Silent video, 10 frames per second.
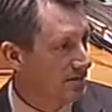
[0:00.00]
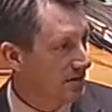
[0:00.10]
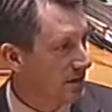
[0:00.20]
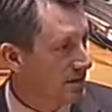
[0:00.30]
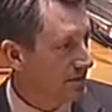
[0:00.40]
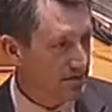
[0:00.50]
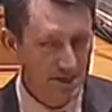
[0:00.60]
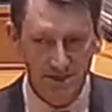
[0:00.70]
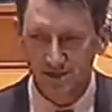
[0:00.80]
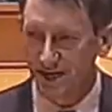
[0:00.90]
the
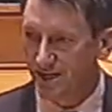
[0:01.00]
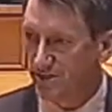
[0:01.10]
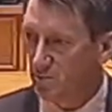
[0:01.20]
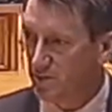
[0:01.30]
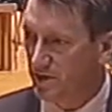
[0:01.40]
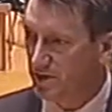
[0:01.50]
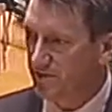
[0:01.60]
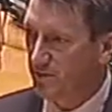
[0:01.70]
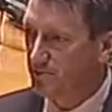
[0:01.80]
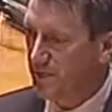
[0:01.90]
clearly stated will
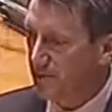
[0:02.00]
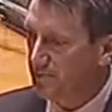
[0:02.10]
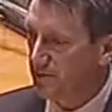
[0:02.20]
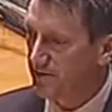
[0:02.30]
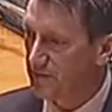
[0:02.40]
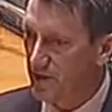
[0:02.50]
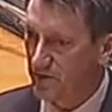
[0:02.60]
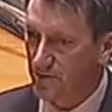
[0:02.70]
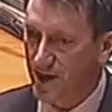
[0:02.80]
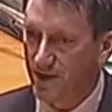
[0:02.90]
of the people of
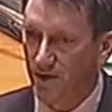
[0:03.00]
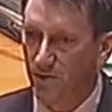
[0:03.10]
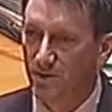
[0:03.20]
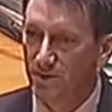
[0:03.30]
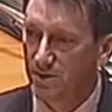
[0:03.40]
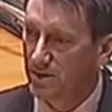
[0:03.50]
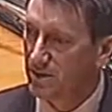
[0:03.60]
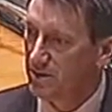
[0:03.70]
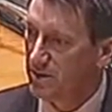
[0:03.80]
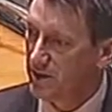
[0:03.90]
Colorado,
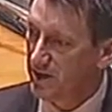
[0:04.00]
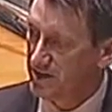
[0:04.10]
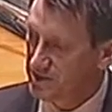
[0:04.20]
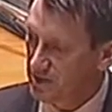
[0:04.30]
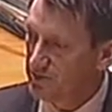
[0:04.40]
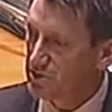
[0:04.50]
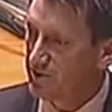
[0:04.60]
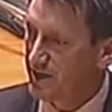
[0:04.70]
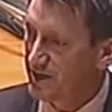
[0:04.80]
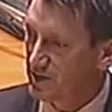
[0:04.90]
and in so
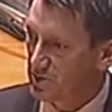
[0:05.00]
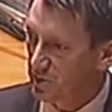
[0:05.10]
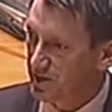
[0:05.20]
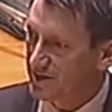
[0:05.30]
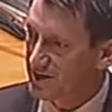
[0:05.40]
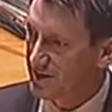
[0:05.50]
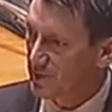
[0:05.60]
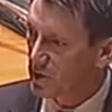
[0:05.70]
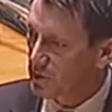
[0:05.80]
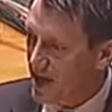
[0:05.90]
doing, ignoring the
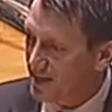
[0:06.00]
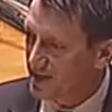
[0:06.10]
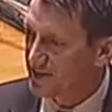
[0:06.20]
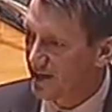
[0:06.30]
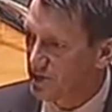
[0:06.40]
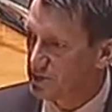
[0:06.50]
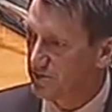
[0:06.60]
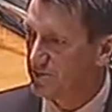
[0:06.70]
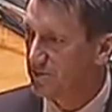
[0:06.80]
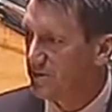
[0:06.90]
democratic
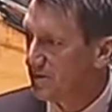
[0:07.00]
nature